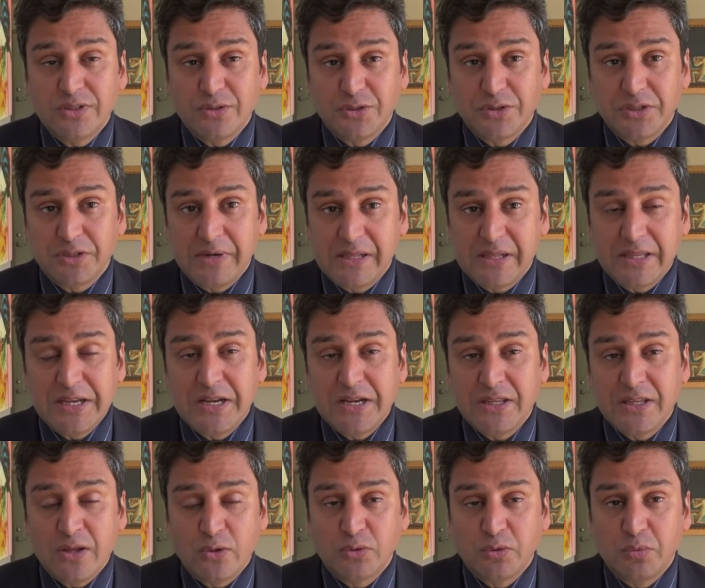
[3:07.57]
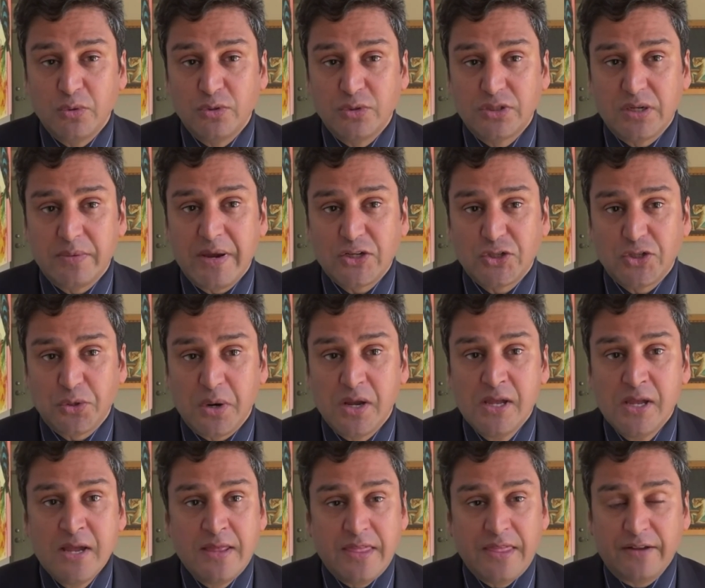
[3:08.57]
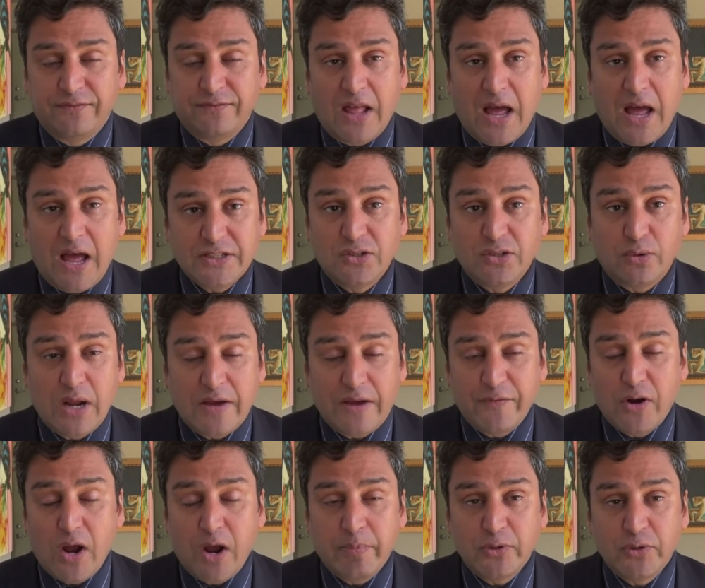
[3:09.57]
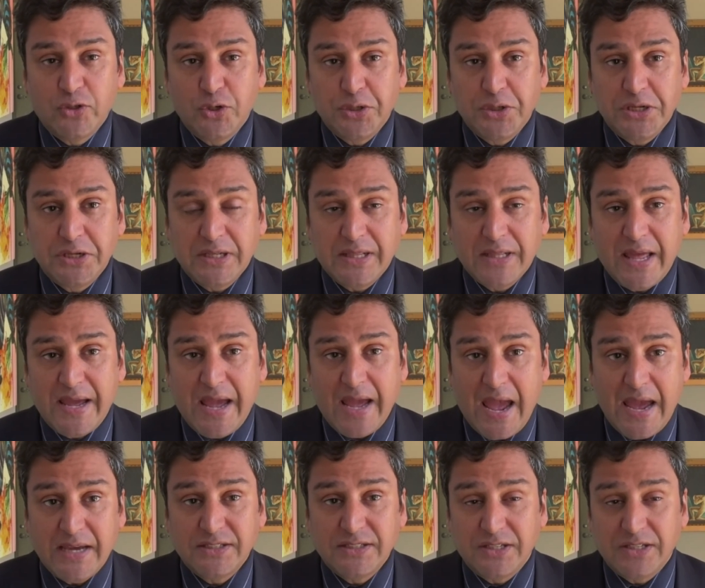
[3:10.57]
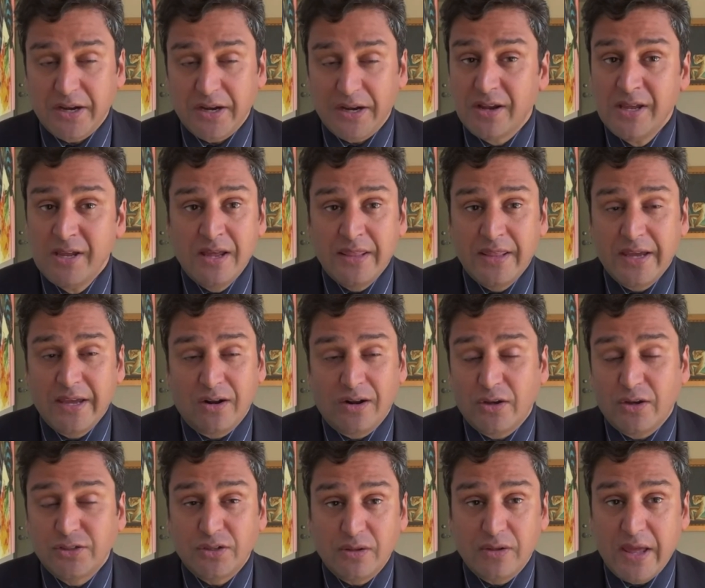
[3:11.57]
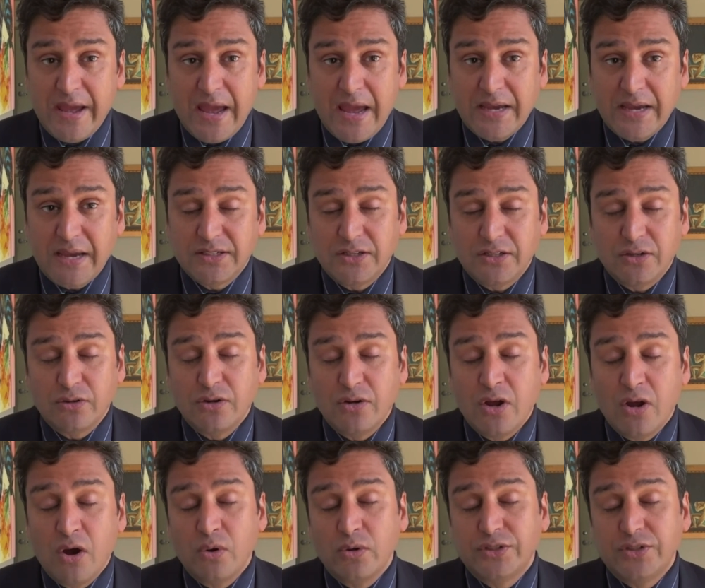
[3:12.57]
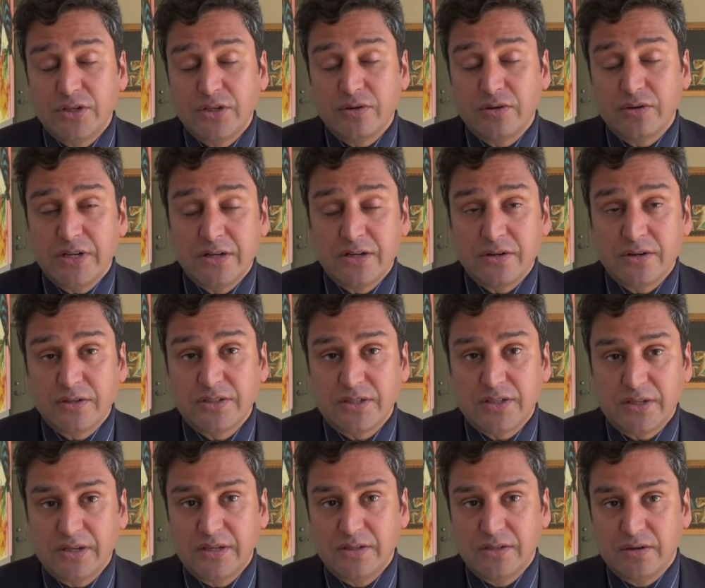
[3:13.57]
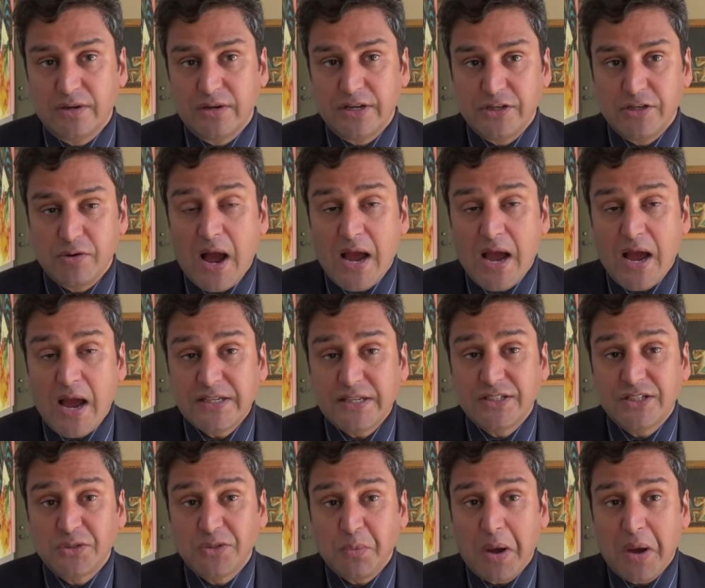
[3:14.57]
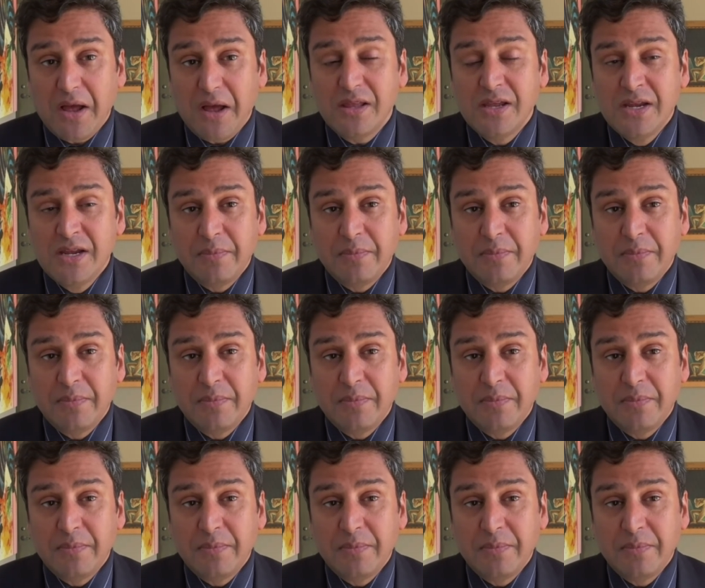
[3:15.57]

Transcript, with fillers: You should be cleaning those wounds to make sure that flies don't have an opportunity to lay eggs there. They can also lay eggs in your nose, in your ears, in your in your eyes as well.